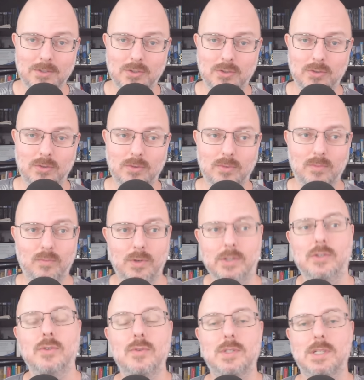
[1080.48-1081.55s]
to
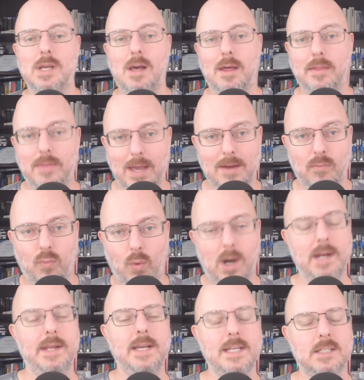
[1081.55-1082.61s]
reduce that
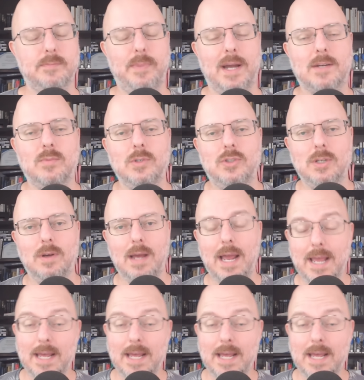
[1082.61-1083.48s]
one aspect which